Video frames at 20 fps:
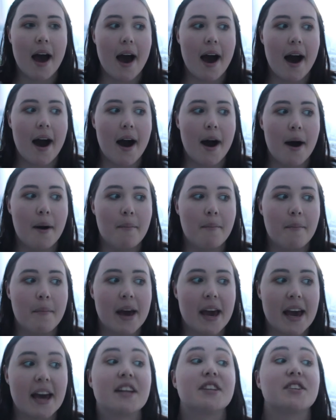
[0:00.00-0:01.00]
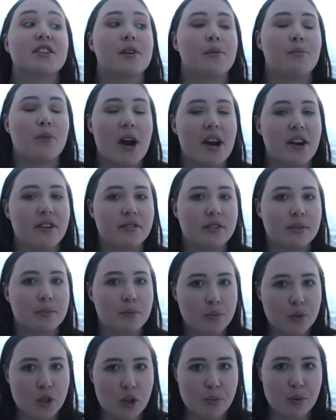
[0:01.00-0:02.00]
um, Angela Braniff's
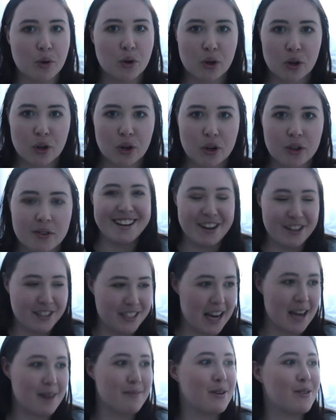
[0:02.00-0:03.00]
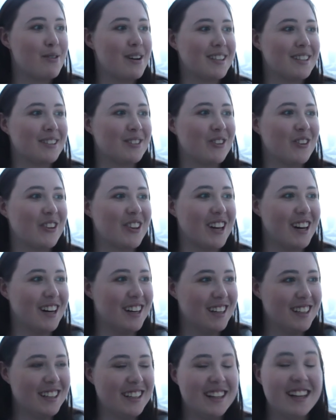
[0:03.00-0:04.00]
new book, her debut as an author,
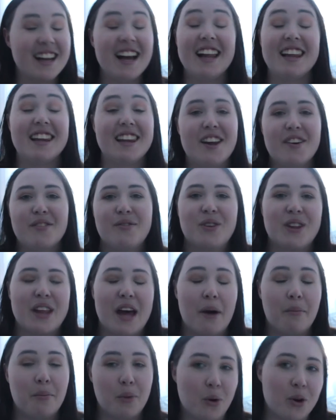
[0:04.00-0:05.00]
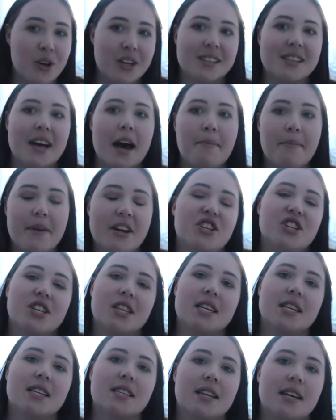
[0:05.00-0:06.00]
Love Without Borders. I
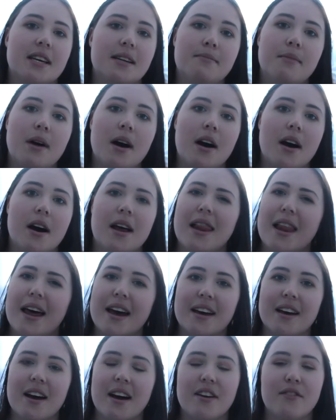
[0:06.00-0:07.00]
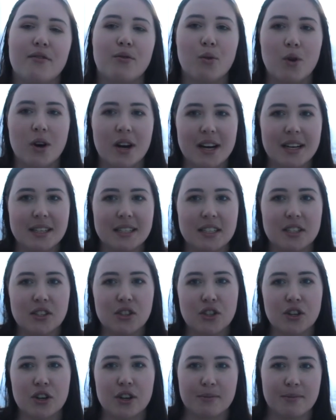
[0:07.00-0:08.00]
mentioned this in my like kind of what I did
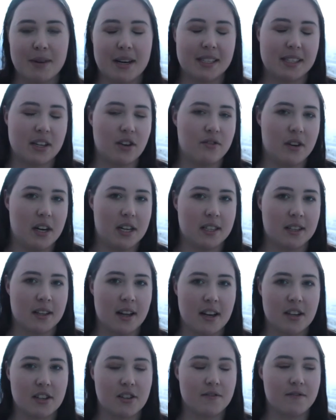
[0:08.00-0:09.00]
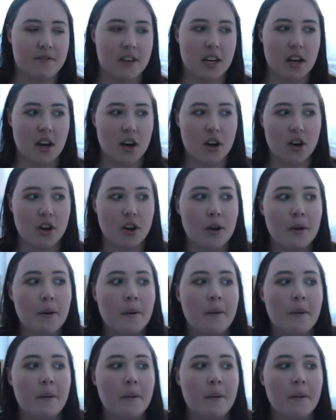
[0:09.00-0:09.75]
during my self-isolation video